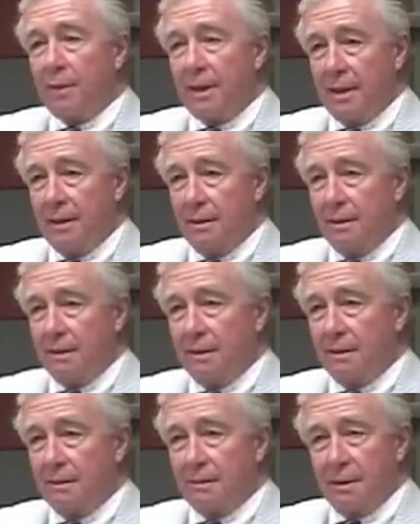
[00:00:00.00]
me
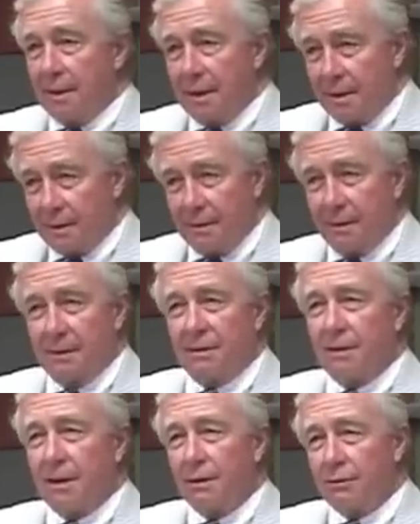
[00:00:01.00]
in a
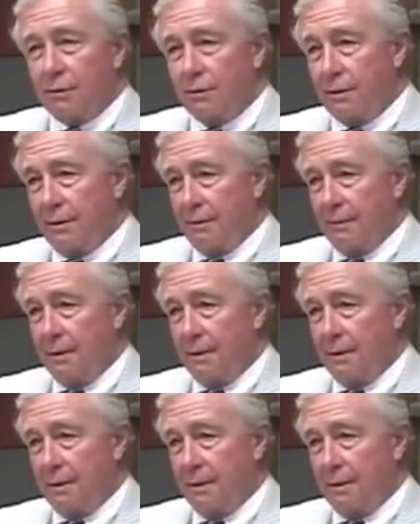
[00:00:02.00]
sentence or two